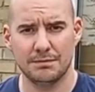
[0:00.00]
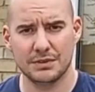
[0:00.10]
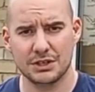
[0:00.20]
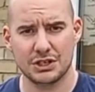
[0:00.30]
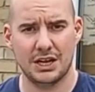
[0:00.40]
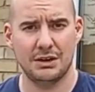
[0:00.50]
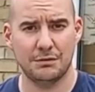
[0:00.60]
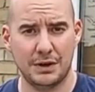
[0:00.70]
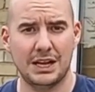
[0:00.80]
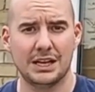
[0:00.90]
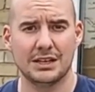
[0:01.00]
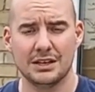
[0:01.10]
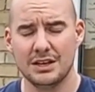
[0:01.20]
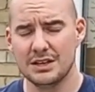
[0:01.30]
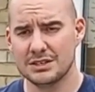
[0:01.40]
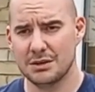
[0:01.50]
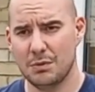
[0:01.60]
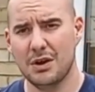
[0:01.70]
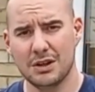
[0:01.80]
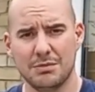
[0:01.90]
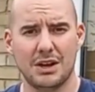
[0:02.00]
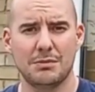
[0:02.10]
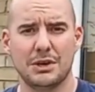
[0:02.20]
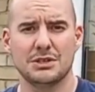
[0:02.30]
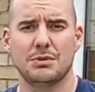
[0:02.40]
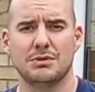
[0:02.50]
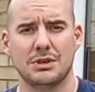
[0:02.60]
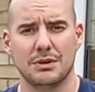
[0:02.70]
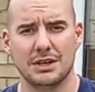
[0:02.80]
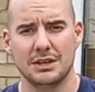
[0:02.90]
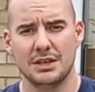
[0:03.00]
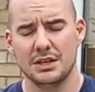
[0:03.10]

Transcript: the chain failing. So while I'm there, I might as well do it.